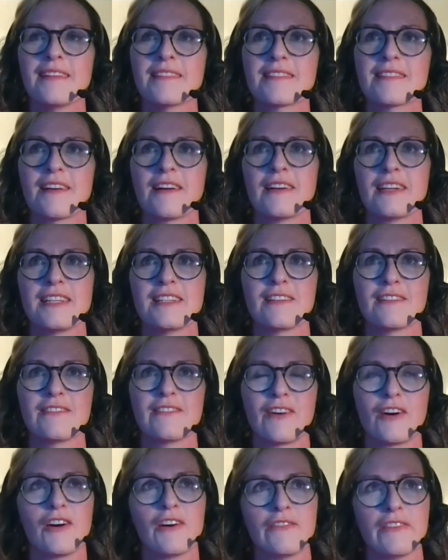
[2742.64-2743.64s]
side
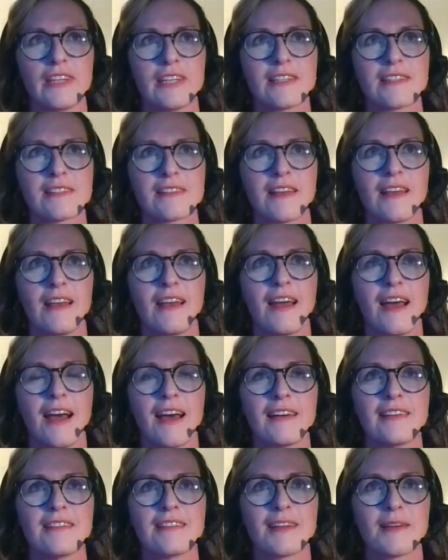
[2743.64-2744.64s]
of it.
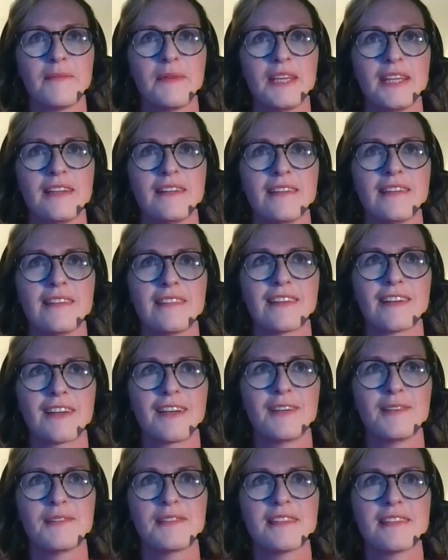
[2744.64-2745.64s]
And I mean, the
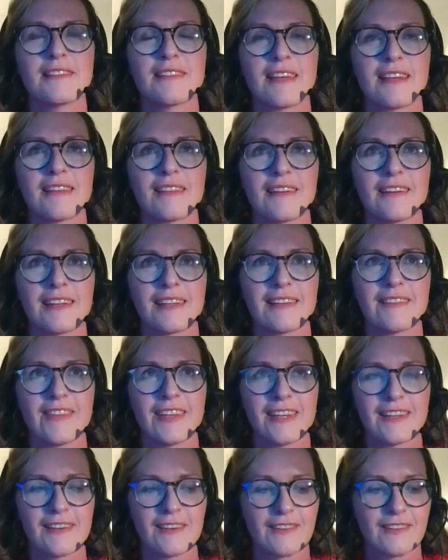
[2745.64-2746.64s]
closest thing that I can
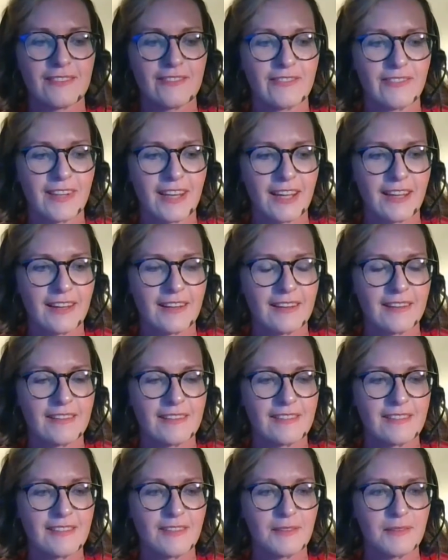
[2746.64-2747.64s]
think of
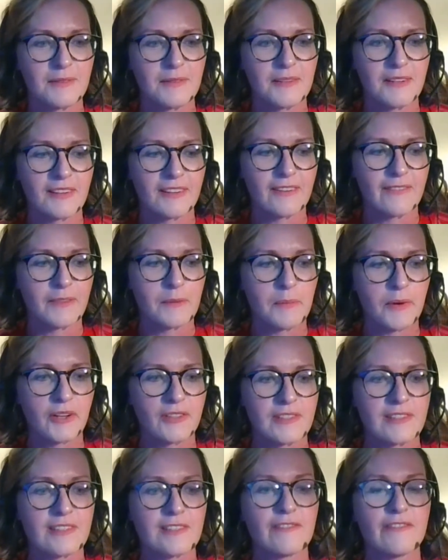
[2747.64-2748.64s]
to kind of the
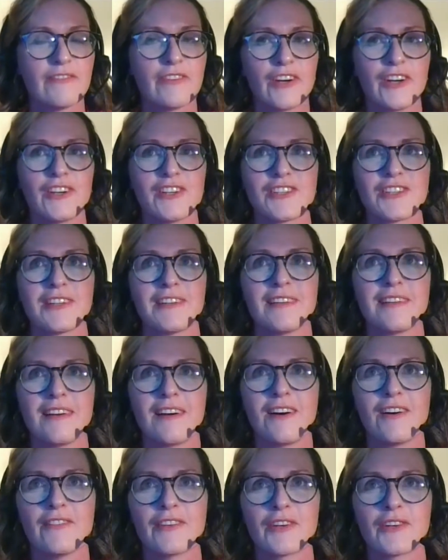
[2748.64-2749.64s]
positive version
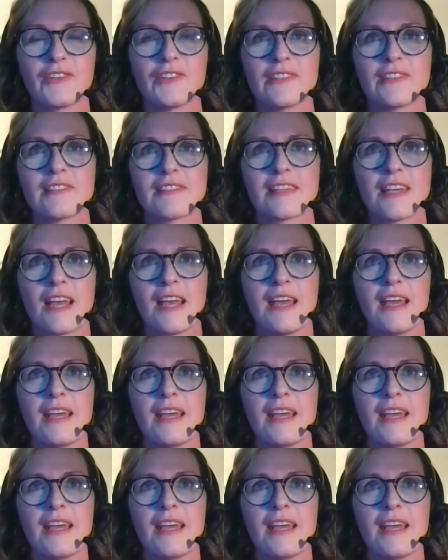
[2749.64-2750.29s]
of a cult